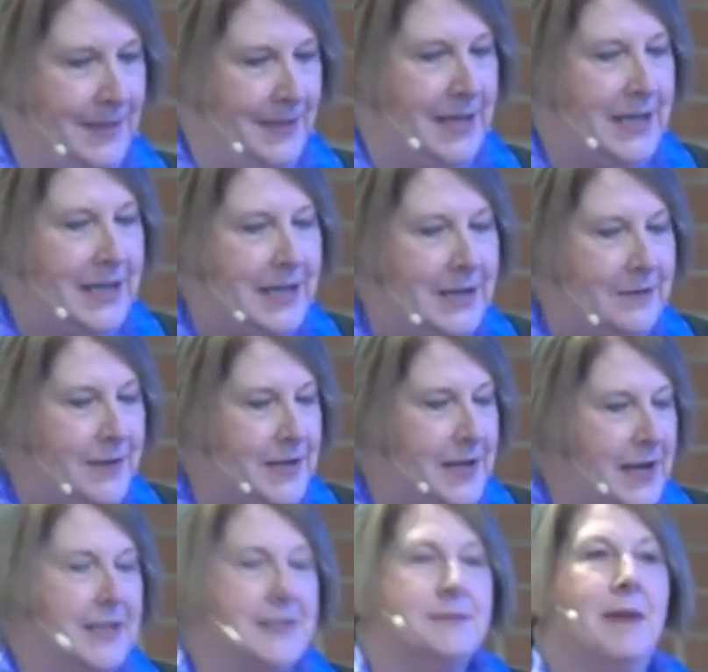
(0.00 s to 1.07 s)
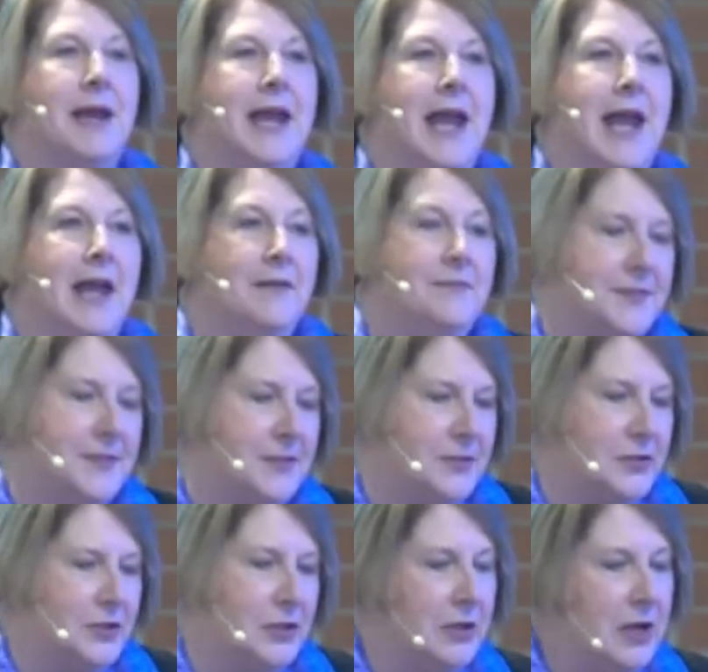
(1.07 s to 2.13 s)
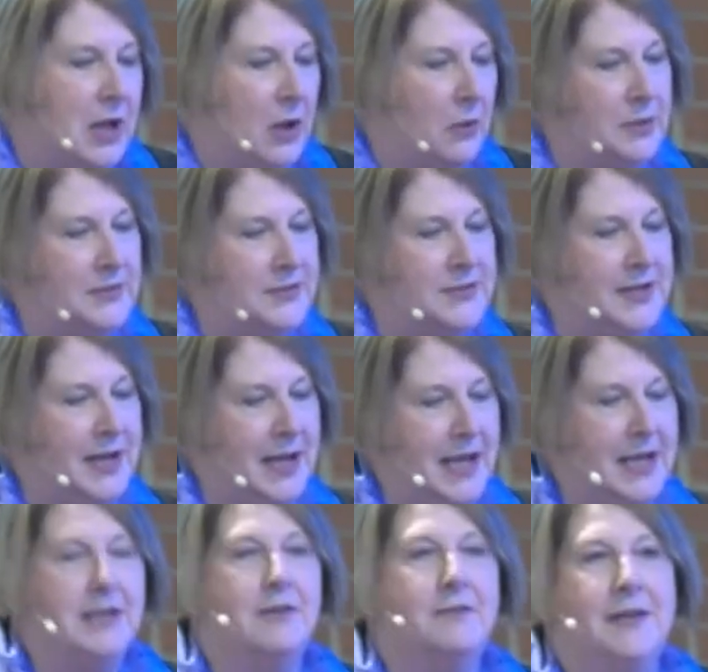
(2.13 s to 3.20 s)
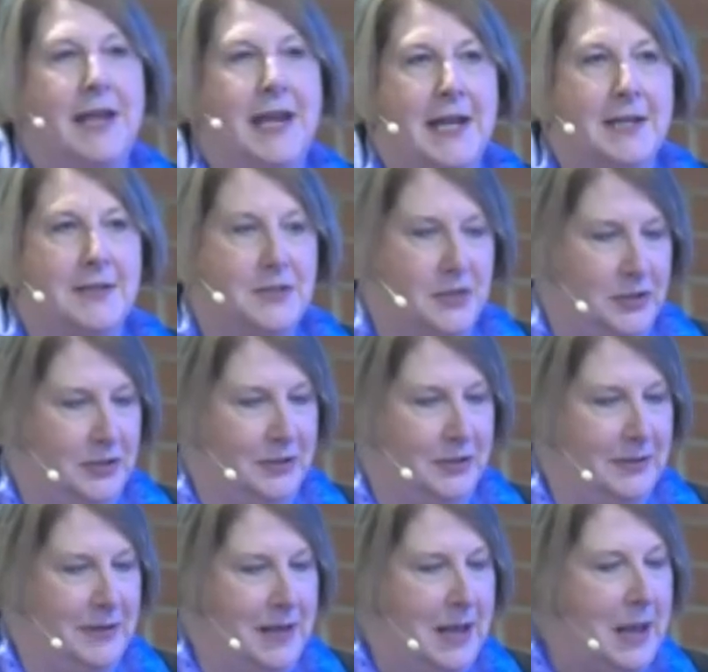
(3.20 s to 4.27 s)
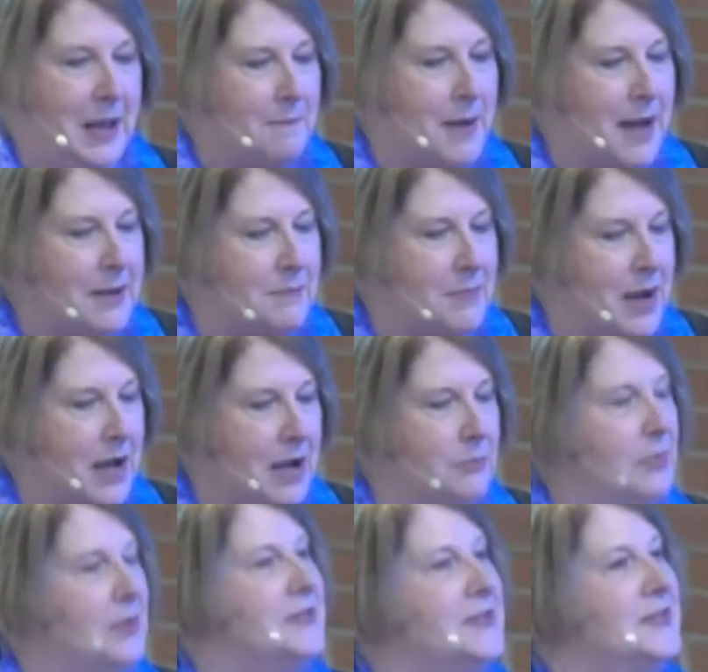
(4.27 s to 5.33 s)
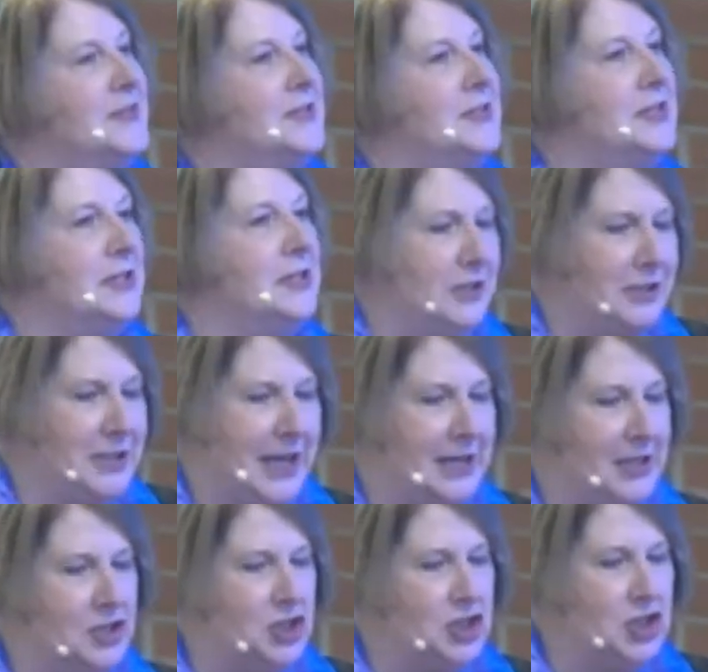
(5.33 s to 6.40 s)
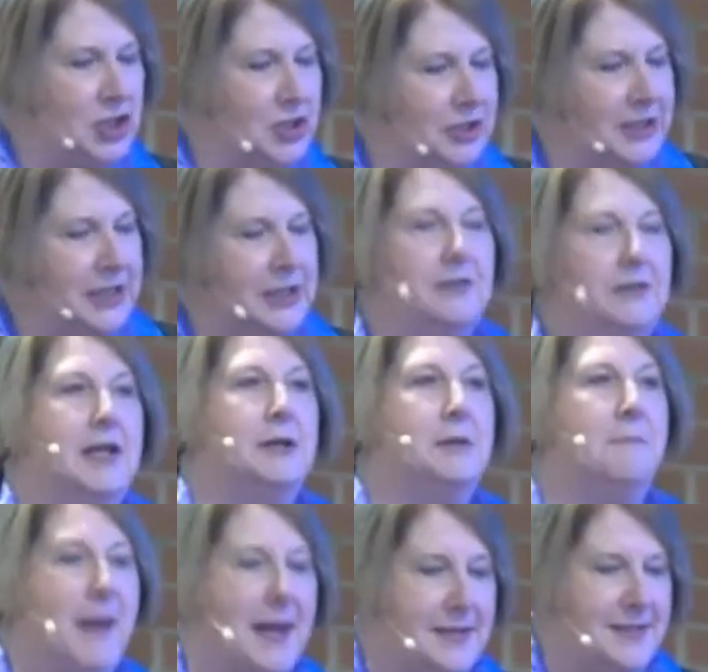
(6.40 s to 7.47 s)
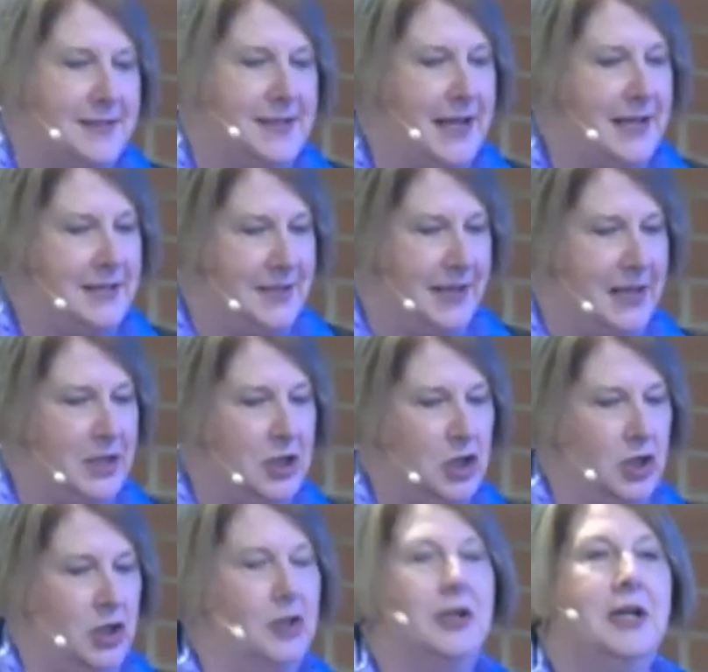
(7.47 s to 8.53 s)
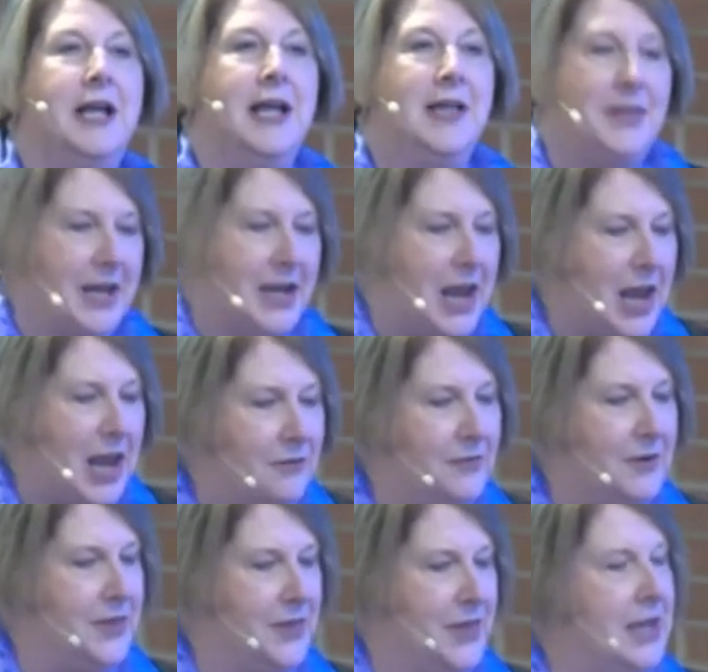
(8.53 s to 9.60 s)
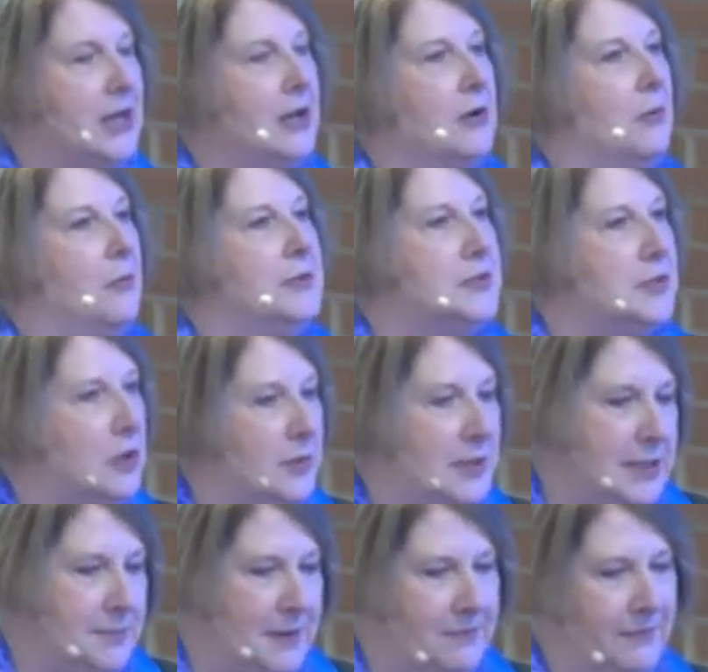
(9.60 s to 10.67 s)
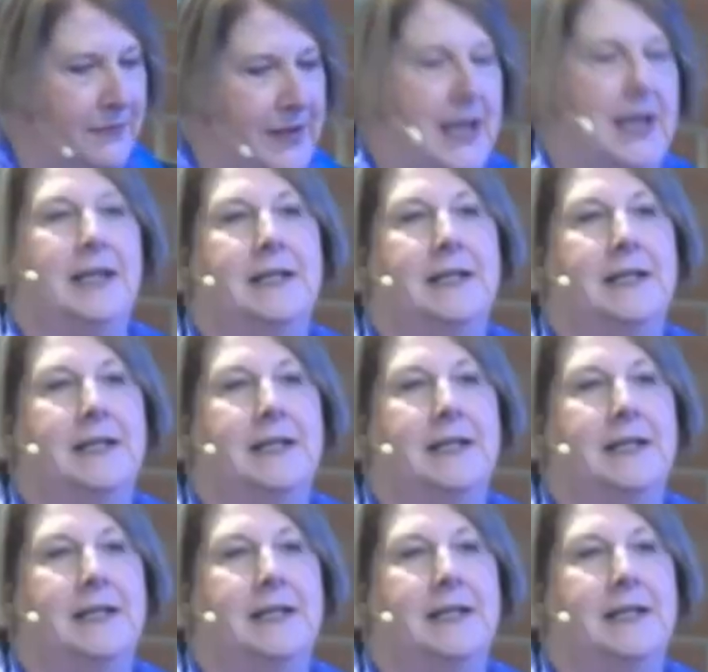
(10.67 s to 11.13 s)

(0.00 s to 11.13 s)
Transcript: Even as my half-sister was dying of cancer, my mom was still like a cheerleader at her bedside, telling her that everything was going to be fine.